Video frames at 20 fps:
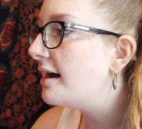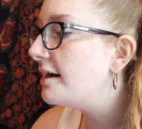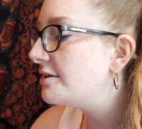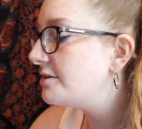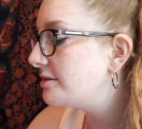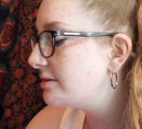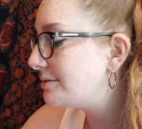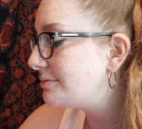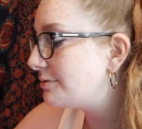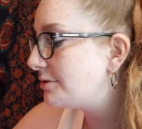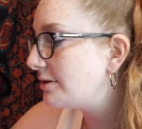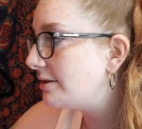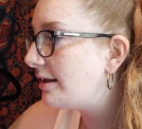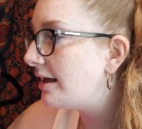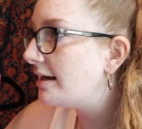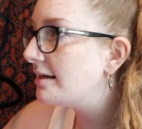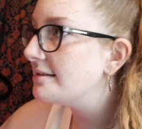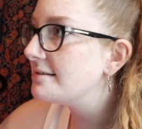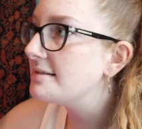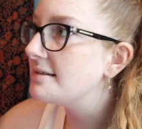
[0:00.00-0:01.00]
I just
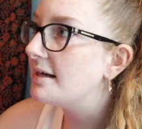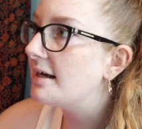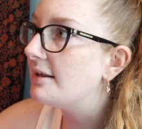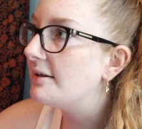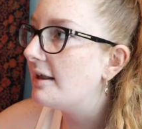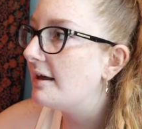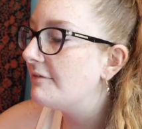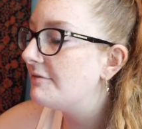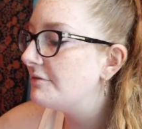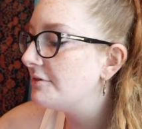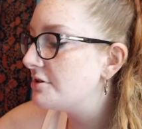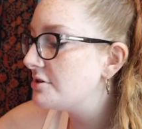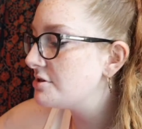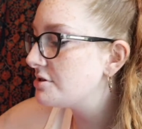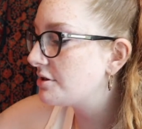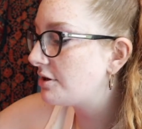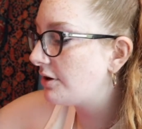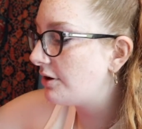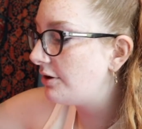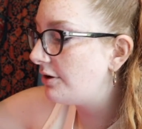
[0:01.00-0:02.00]
realized that I left the
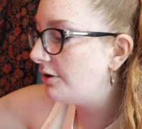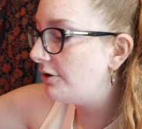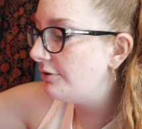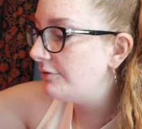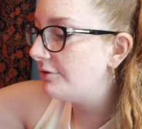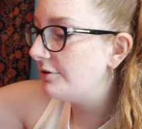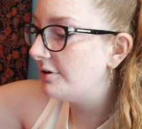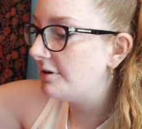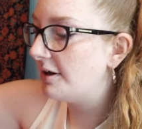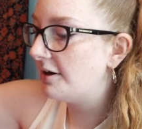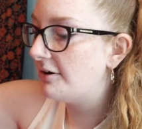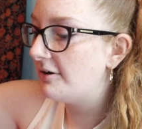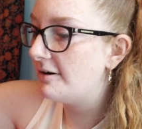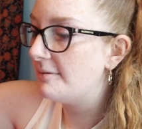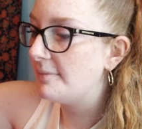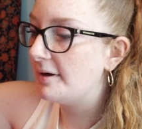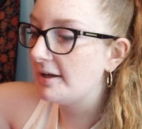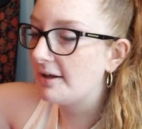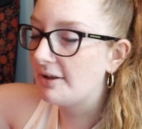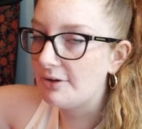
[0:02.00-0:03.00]
skirt over there
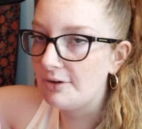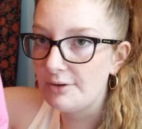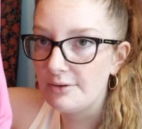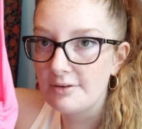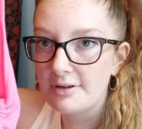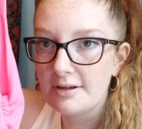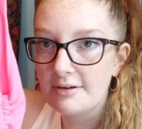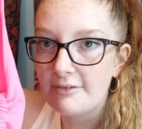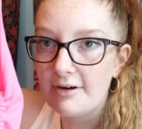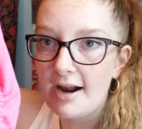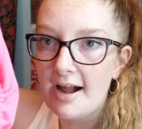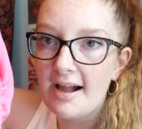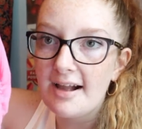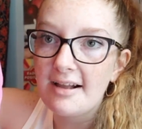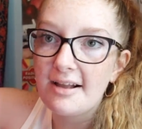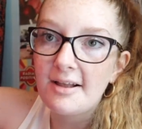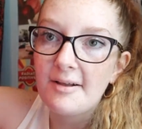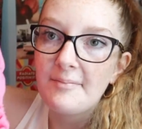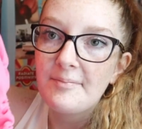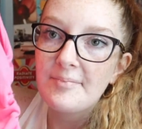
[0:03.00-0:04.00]
on my clothing
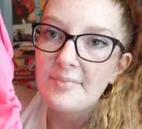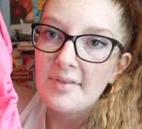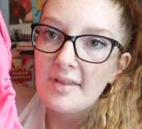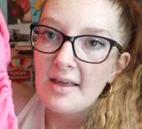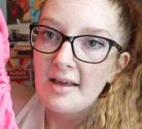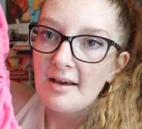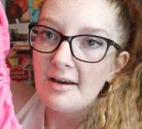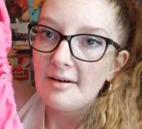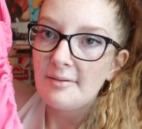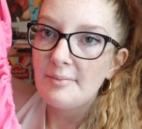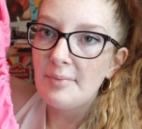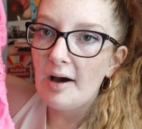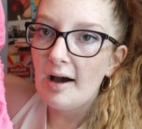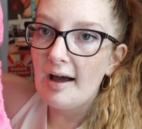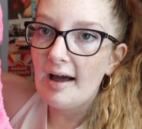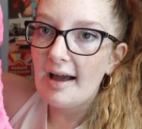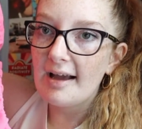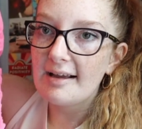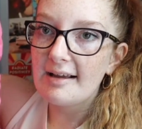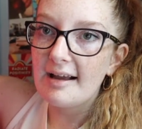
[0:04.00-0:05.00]
rack.
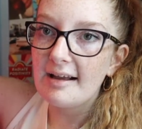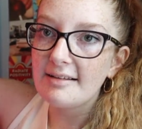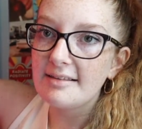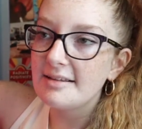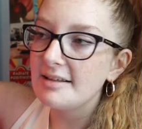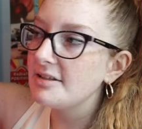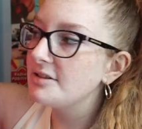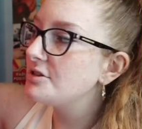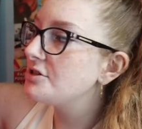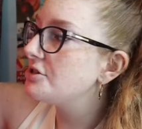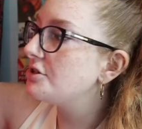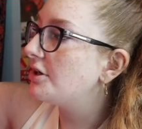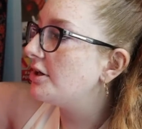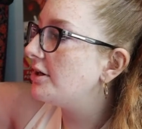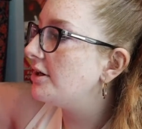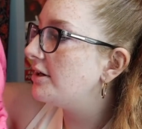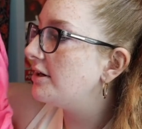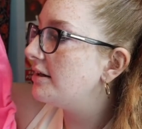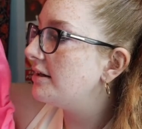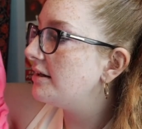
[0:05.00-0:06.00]
But I got this
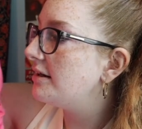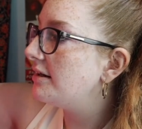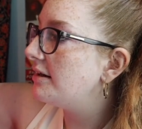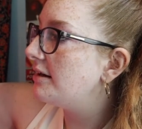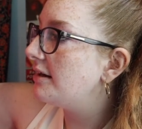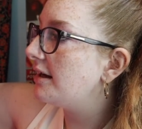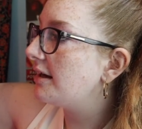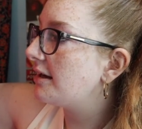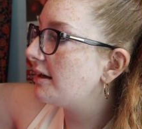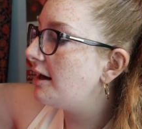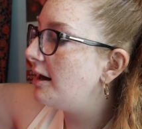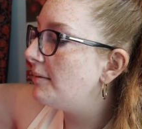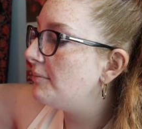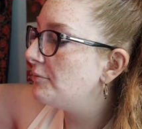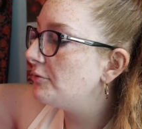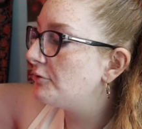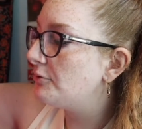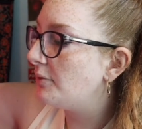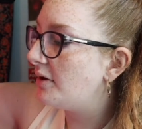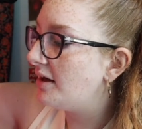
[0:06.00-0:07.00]
shirt. It
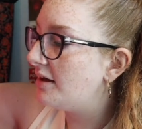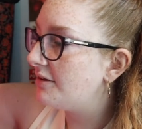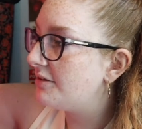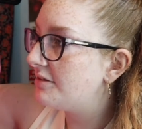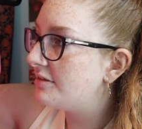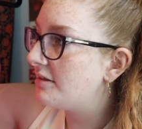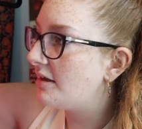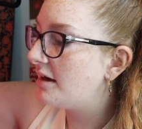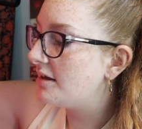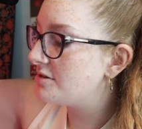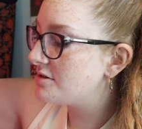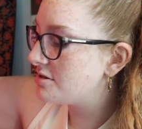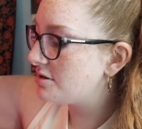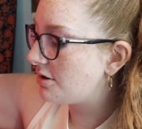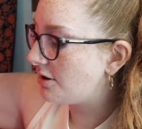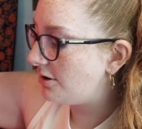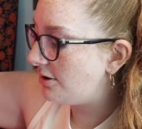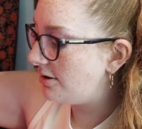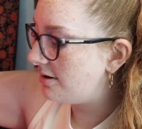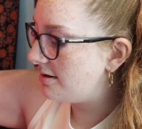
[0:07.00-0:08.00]
comes with a
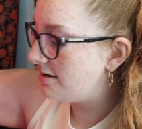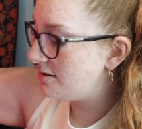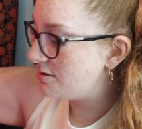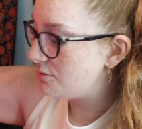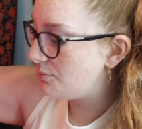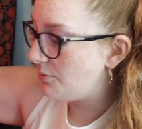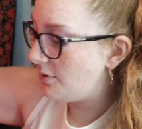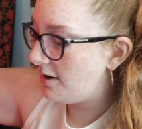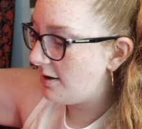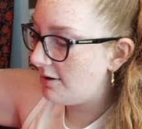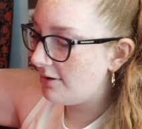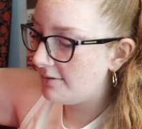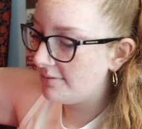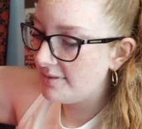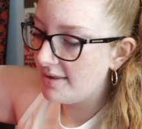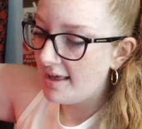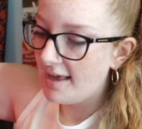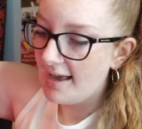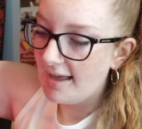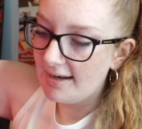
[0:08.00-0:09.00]
skirt as
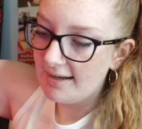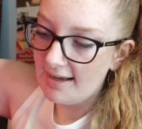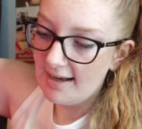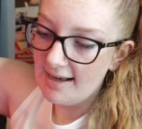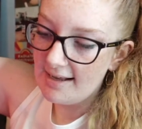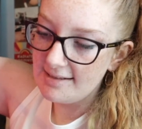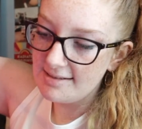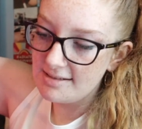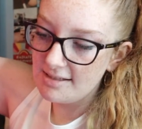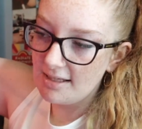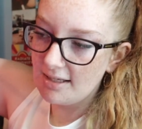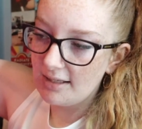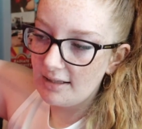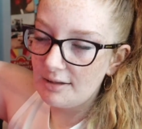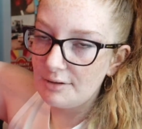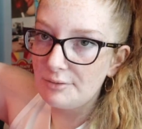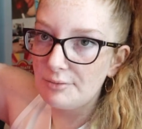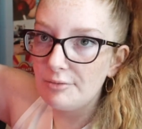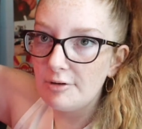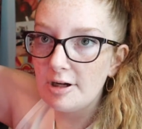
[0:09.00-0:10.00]
well, and it has like
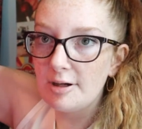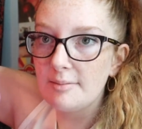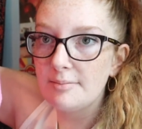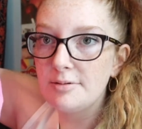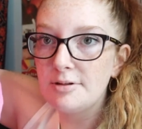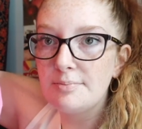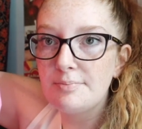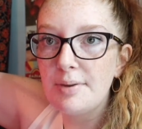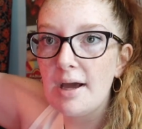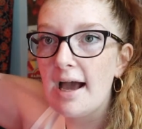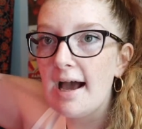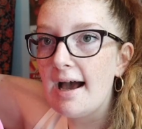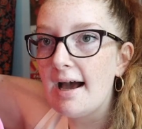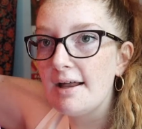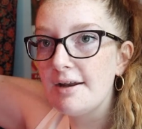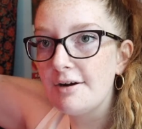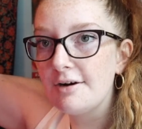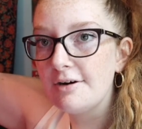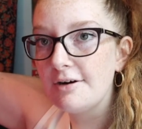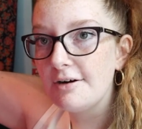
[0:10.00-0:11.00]
the ribbed
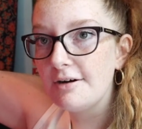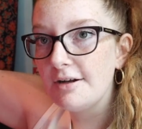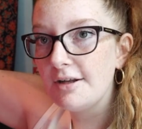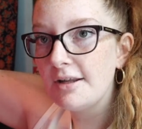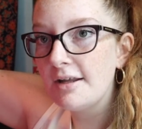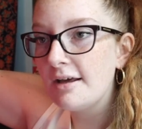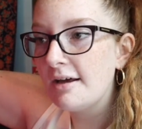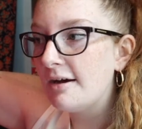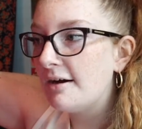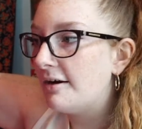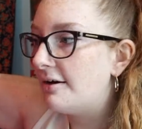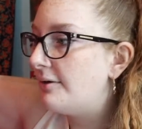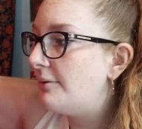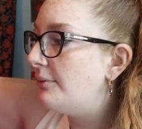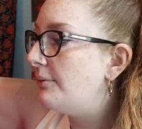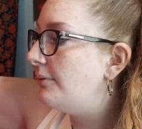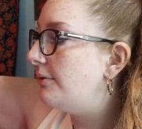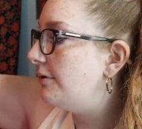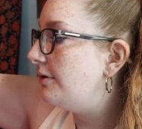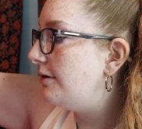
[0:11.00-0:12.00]
pattern
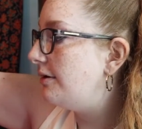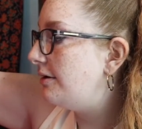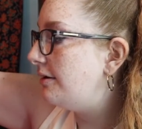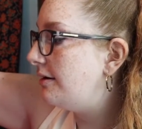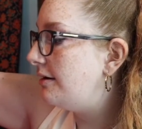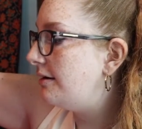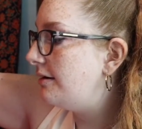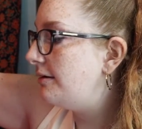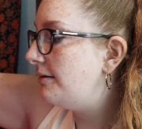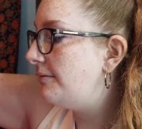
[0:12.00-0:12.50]
or